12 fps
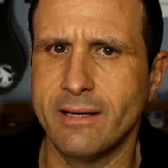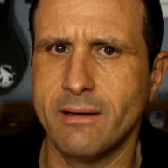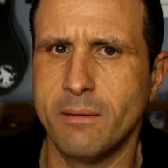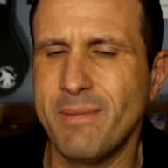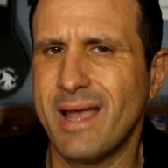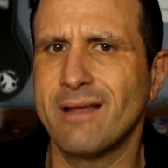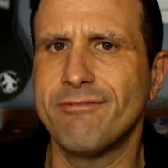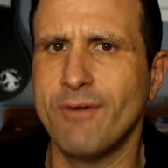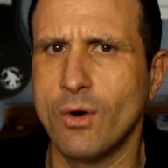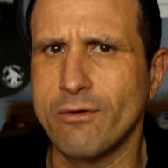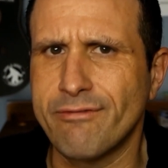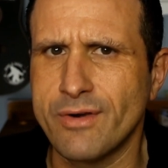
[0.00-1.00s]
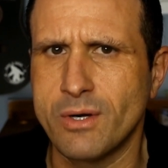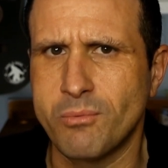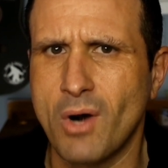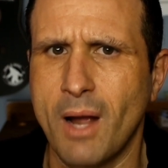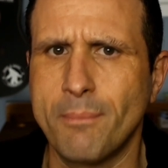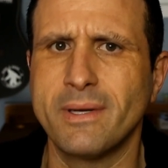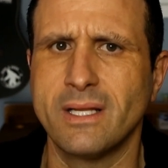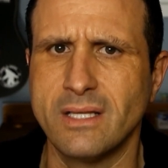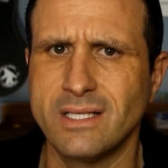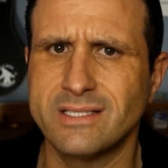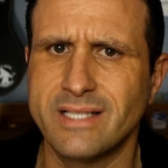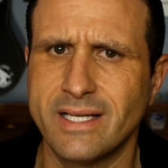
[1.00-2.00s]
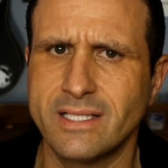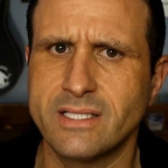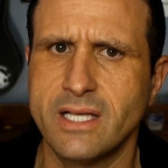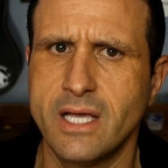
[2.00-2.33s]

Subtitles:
a megaphone for your property listings.